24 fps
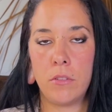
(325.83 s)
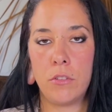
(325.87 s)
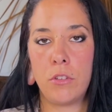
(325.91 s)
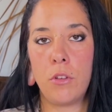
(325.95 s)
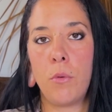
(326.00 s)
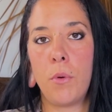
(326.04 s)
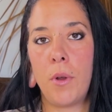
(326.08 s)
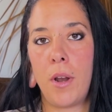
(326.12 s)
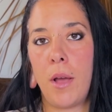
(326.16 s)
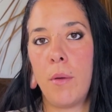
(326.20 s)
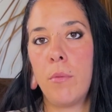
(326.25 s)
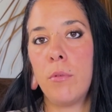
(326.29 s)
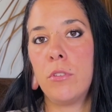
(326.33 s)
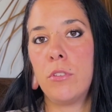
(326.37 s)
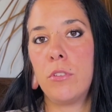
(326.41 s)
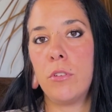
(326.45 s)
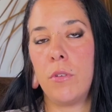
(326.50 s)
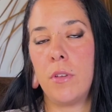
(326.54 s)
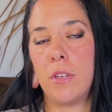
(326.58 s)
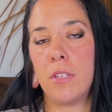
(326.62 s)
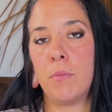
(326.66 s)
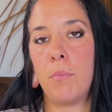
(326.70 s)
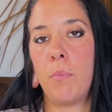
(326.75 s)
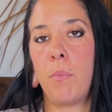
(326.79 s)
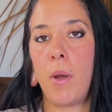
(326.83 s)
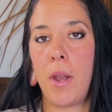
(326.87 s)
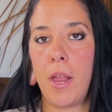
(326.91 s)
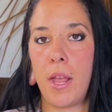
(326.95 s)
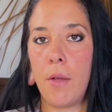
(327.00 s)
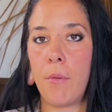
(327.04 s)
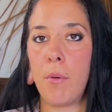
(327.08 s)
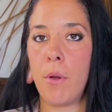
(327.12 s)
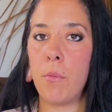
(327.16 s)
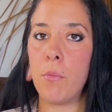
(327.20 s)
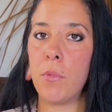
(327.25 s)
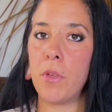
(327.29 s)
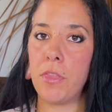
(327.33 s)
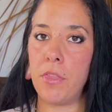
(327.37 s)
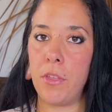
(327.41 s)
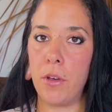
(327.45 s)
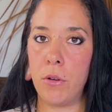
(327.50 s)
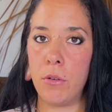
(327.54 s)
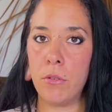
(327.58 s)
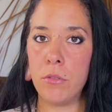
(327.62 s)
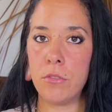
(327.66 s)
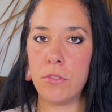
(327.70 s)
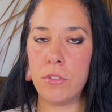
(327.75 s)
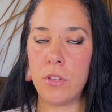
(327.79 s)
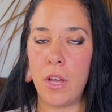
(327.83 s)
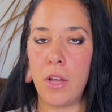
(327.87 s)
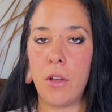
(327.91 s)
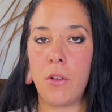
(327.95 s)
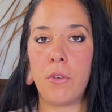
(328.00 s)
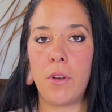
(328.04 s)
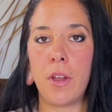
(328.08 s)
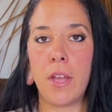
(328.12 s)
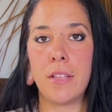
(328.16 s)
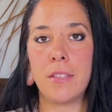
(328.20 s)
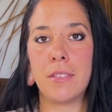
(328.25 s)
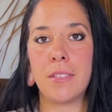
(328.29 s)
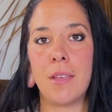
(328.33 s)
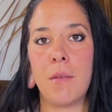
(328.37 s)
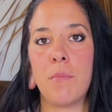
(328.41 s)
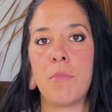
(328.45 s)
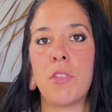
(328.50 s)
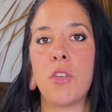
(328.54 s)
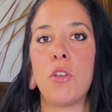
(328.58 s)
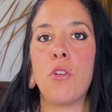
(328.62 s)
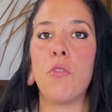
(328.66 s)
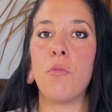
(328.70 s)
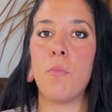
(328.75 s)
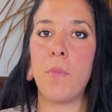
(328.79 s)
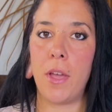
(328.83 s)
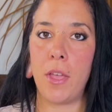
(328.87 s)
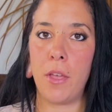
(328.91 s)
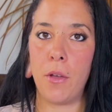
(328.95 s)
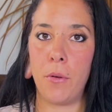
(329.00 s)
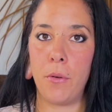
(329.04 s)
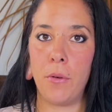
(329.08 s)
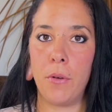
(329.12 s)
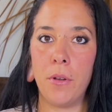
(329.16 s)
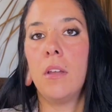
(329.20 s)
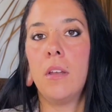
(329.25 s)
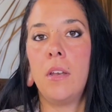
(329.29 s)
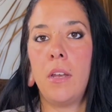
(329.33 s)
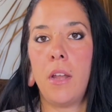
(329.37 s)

So what I would do is play around with those and create something of my own.